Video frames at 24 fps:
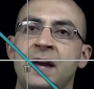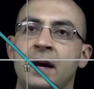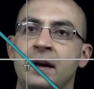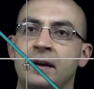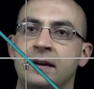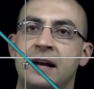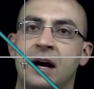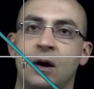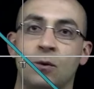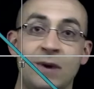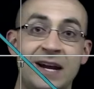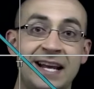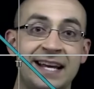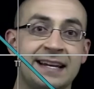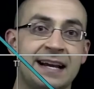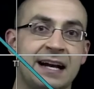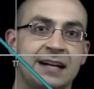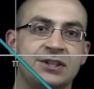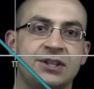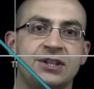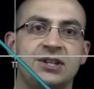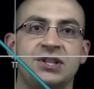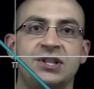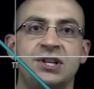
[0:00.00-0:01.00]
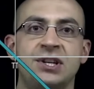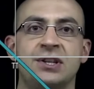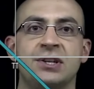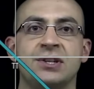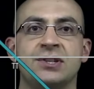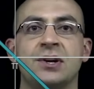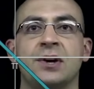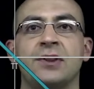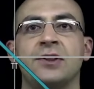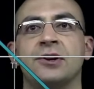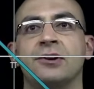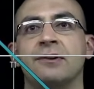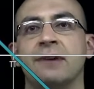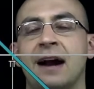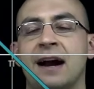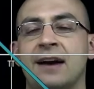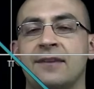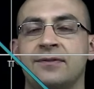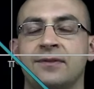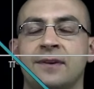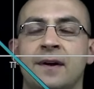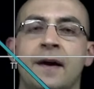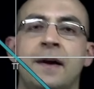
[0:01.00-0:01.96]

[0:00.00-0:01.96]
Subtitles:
Now we can actually see this on the graph.